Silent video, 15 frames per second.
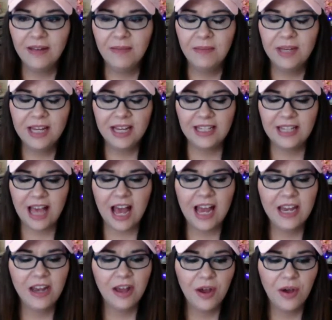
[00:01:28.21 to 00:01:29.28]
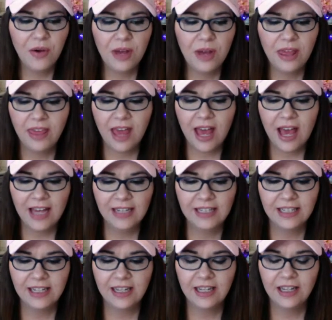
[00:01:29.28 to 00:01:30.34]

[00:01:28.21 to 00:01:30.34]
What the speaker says: Because I know that,